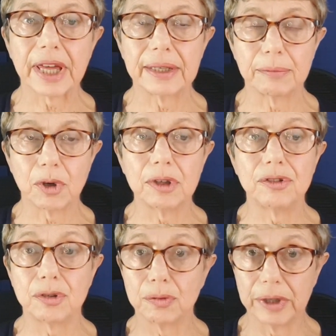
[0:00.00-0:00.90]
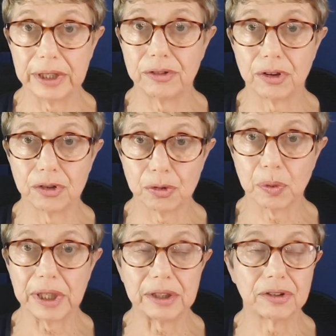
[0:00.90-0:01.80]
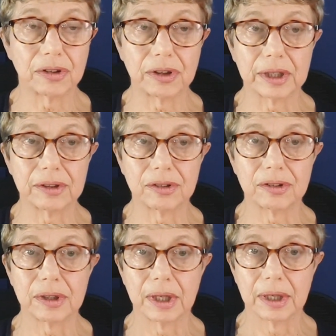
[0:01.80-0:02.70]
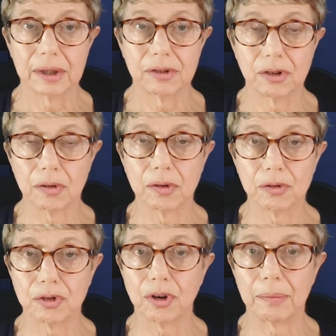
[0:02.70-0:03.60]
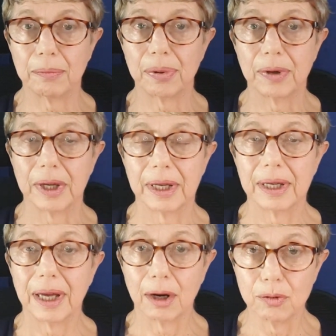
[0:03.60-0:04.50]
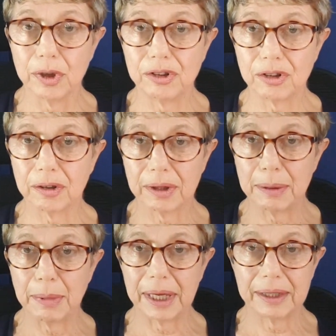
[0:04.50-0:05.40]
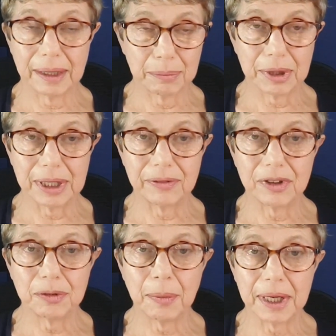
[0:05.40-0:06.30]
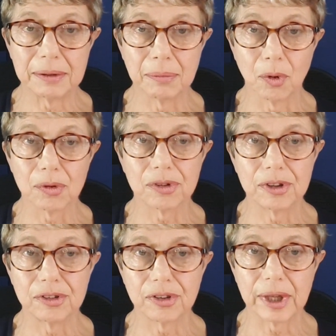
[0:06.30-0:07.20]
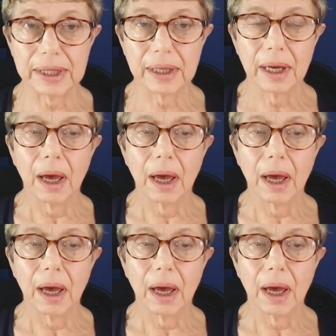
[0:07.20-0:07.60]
And I'm going to read the tweet that Donald Trump originally made. I believe he's made more since then.